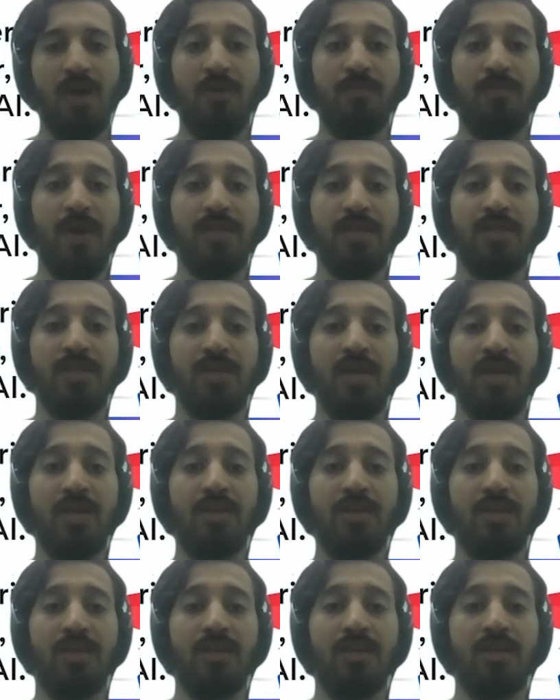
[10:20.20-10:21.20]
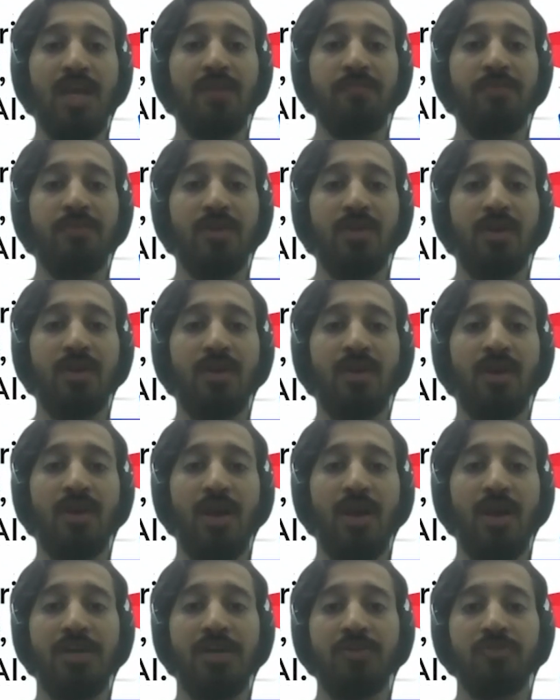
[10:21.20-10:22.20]
Python, I think, can be a
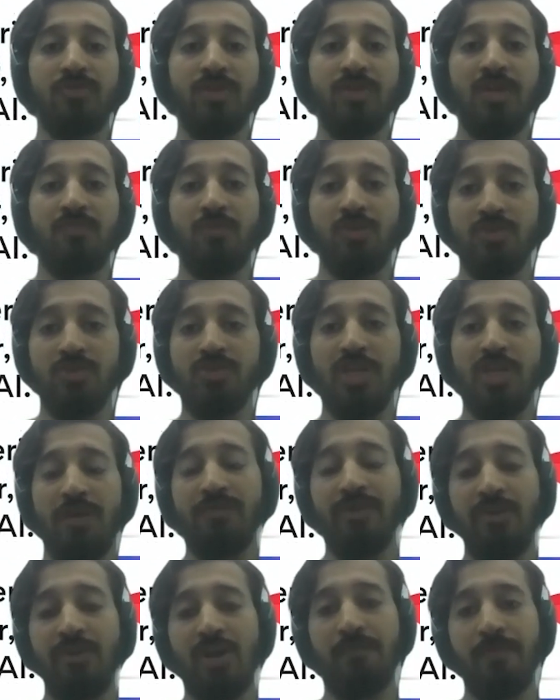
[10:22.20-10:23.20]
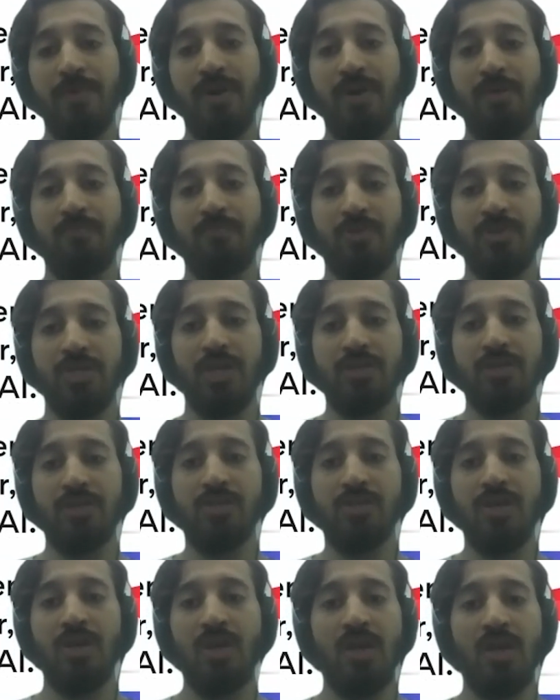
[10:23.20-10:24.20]
handy tool in most game development
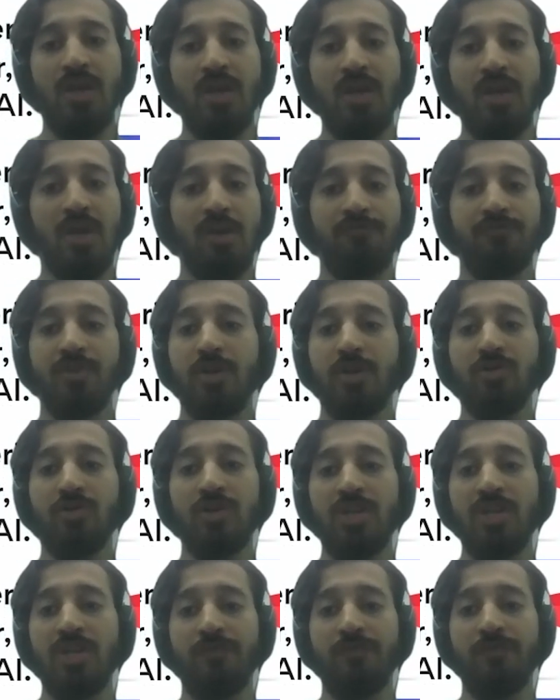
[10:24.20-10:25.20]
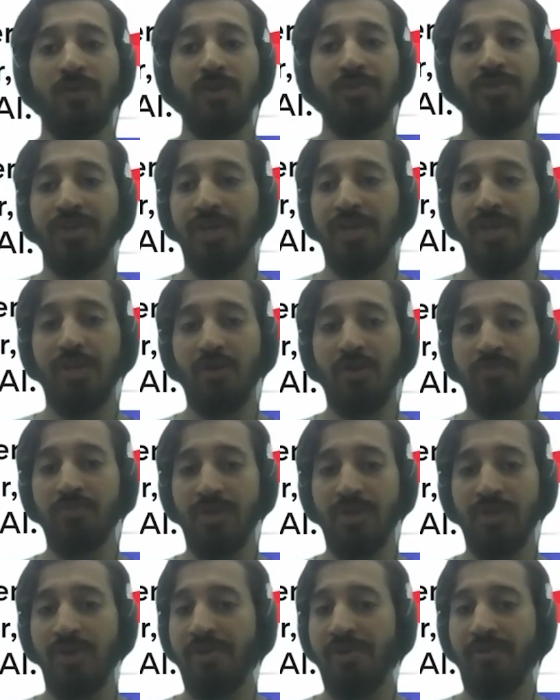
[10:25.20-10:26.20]
projects. If not only for 3D
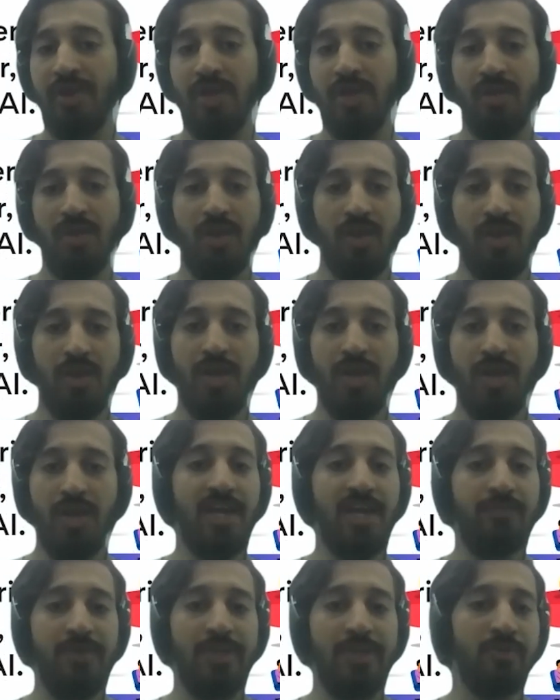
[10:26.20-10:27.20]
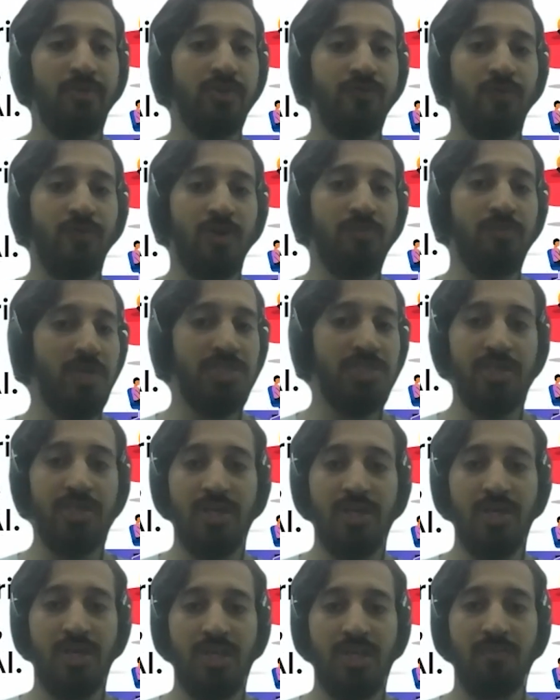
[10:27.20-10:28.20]
object rendering, it can be used for machine
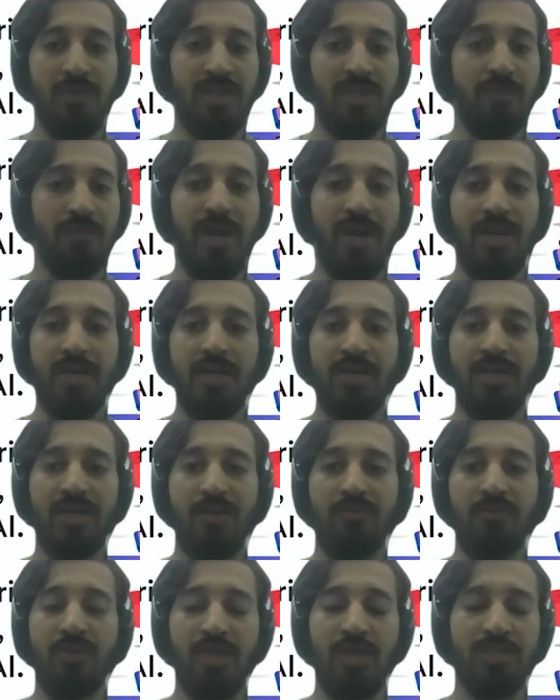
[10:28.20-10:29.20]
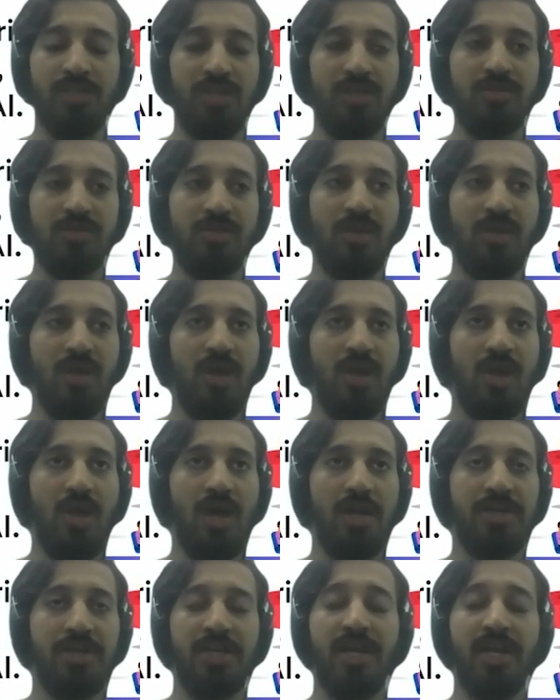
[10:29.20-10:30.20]
learning, mathematical calculations,
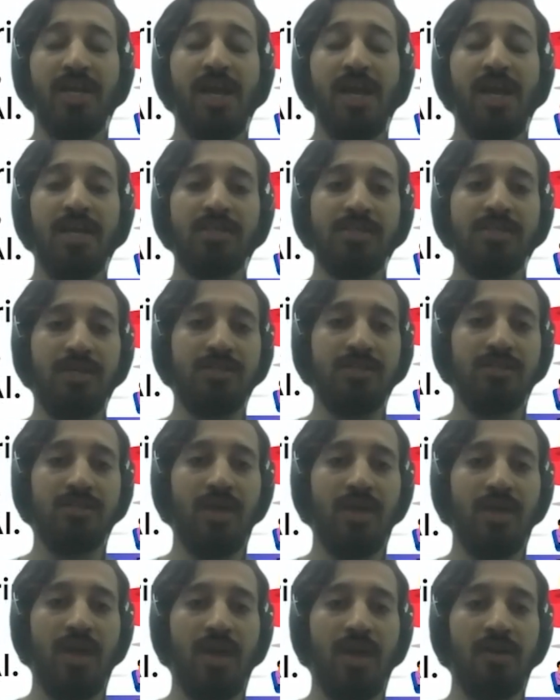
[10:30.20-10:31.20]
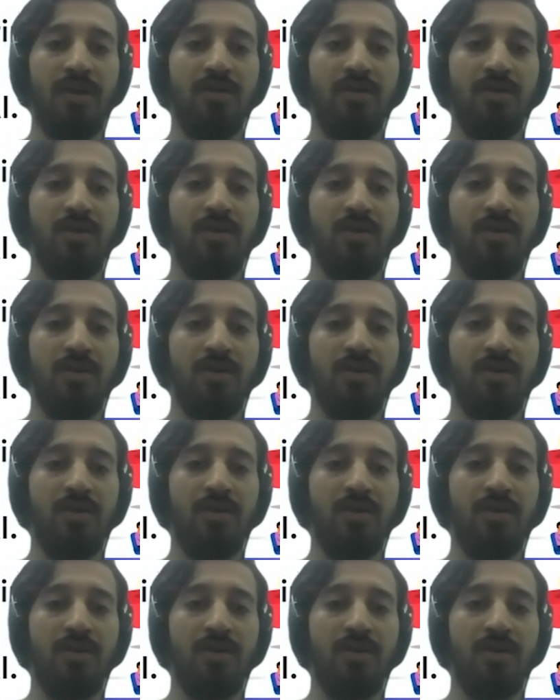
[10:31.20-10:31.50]
data analysis, and